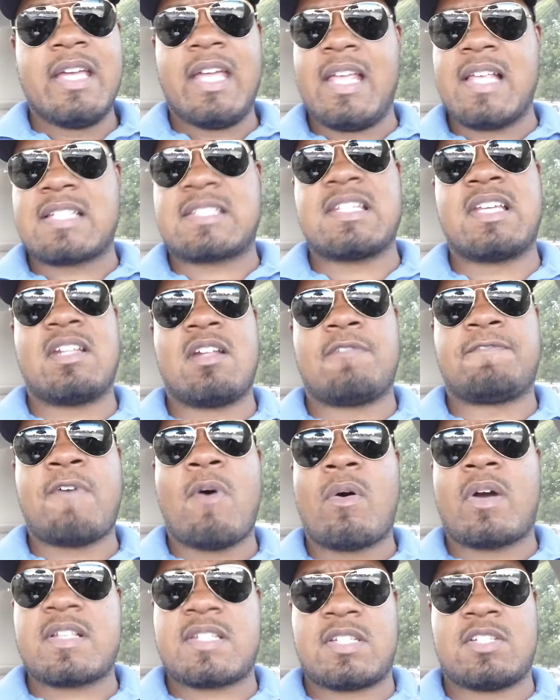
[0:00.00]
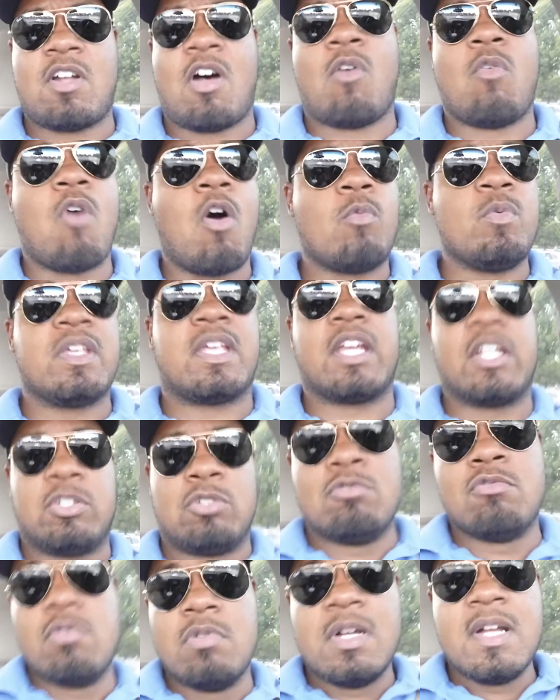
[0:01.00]
instead of focusing on what we
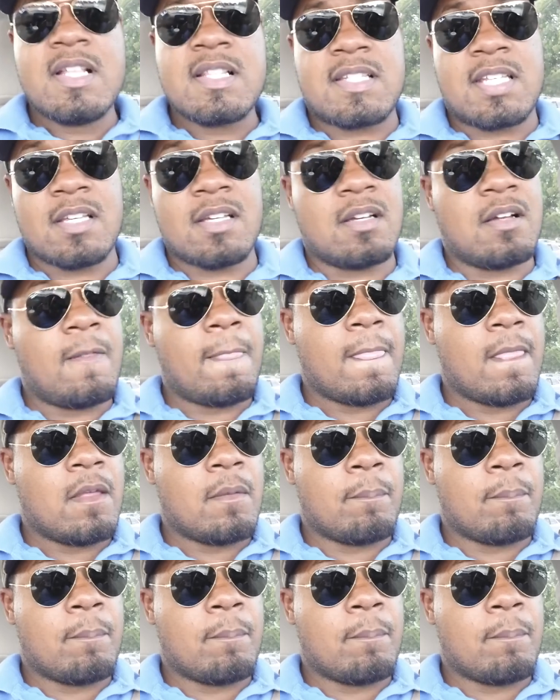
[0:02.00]
can do to